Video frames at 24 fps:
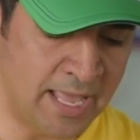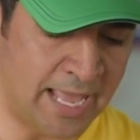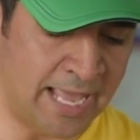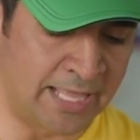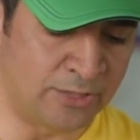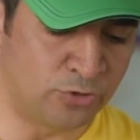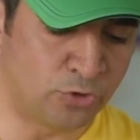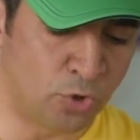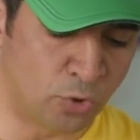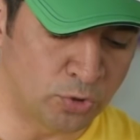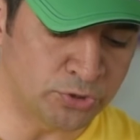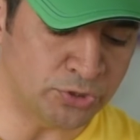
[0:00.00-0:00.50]

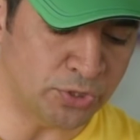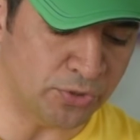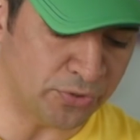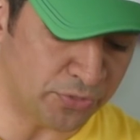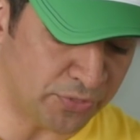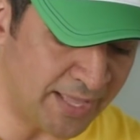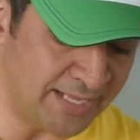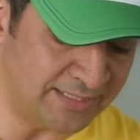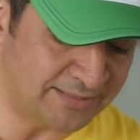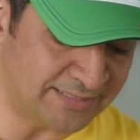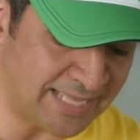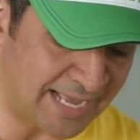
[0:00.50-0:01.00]
And those are
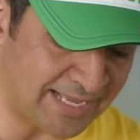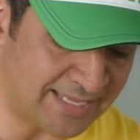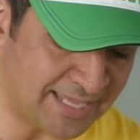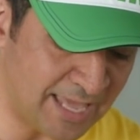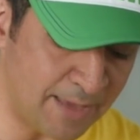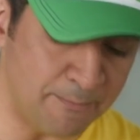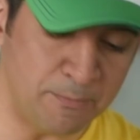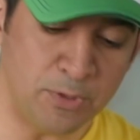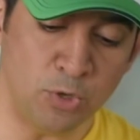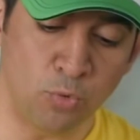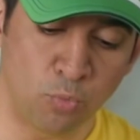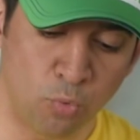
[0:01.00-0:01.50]
things that
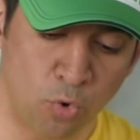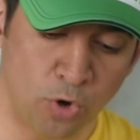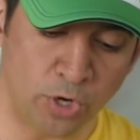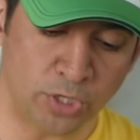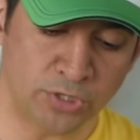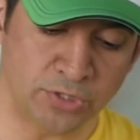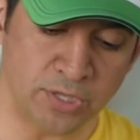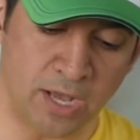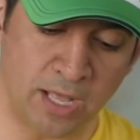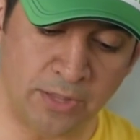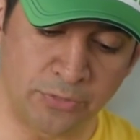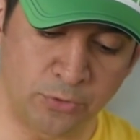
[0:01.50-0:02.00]
can be
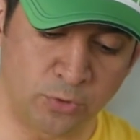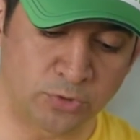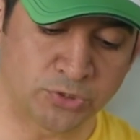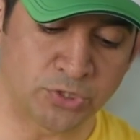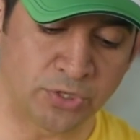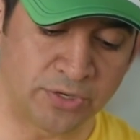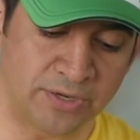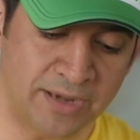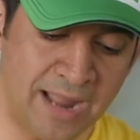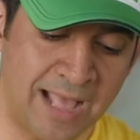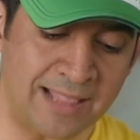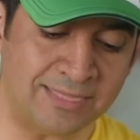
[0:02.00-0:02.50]
worked on.
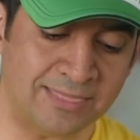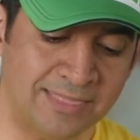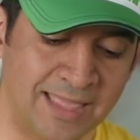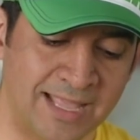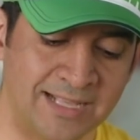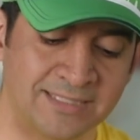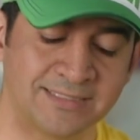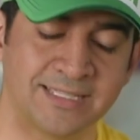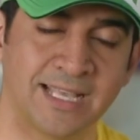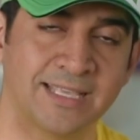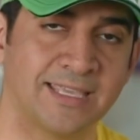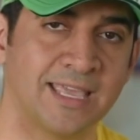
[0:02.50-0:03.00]
Those are not
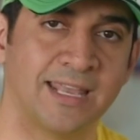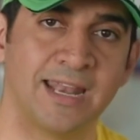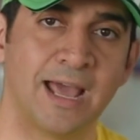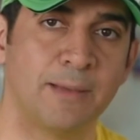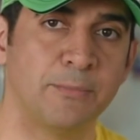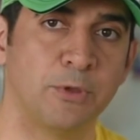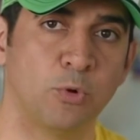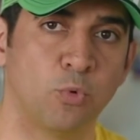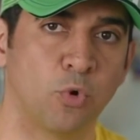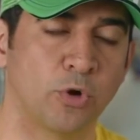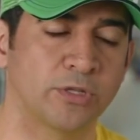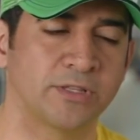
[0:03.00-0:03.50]
things that
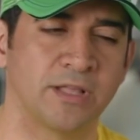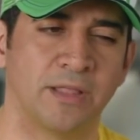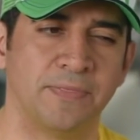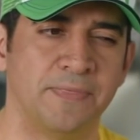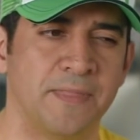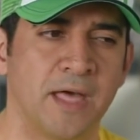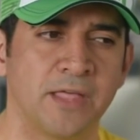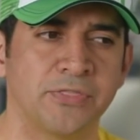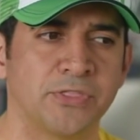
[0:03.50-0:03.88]
cannot be worked on.